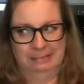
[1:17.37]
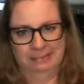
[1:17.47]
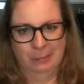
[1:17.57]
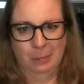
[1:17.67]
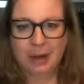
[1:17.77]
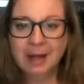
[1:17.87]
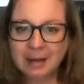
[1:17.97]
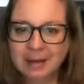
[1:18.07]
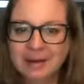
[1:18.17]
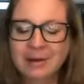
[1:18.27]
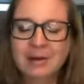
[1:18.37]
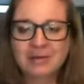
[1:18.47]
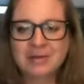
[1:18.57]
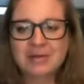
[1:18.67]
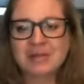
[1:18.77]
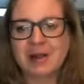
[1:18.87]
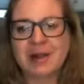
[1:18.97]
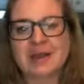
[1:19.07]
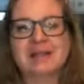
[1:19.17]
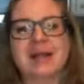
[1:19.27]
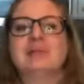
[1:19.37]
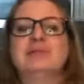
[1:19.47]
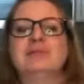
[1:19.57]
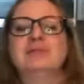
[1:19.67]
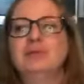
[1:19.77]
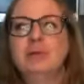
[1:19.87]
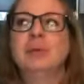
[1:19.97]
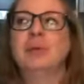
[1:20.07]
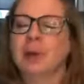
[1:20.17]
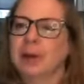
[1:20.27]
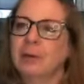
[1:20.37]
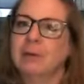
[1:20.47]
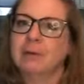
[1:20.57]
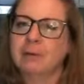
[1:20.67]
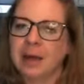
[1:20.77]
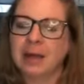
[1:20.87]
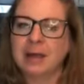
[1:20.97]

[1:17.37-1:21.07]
What? First of all, like, it sounds super weird, right?